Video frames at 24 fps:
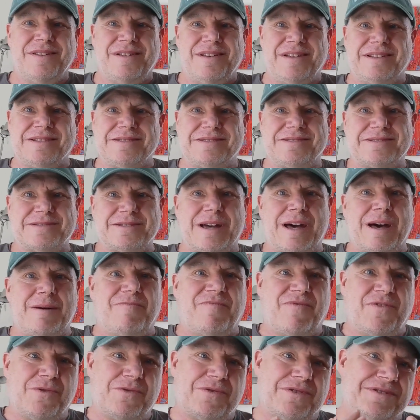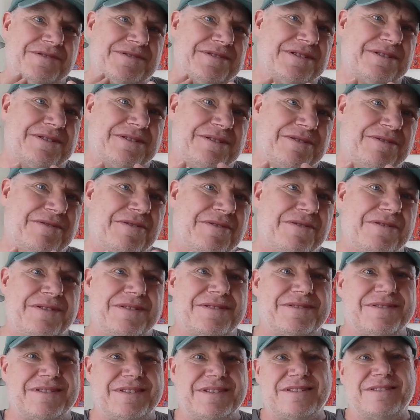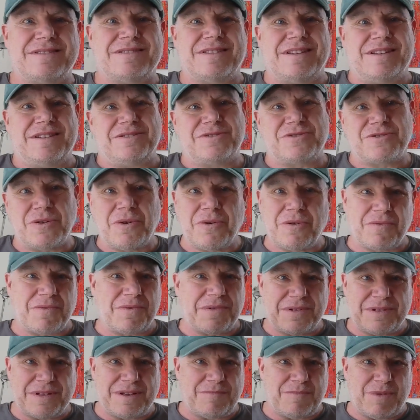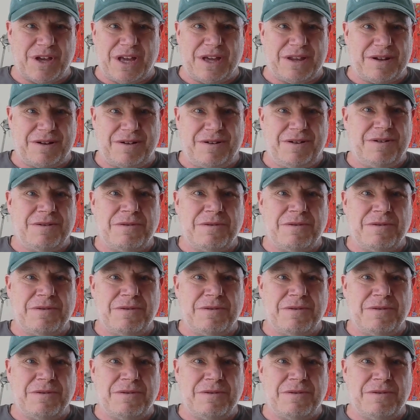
and stop focusing on all these things that don't really matter.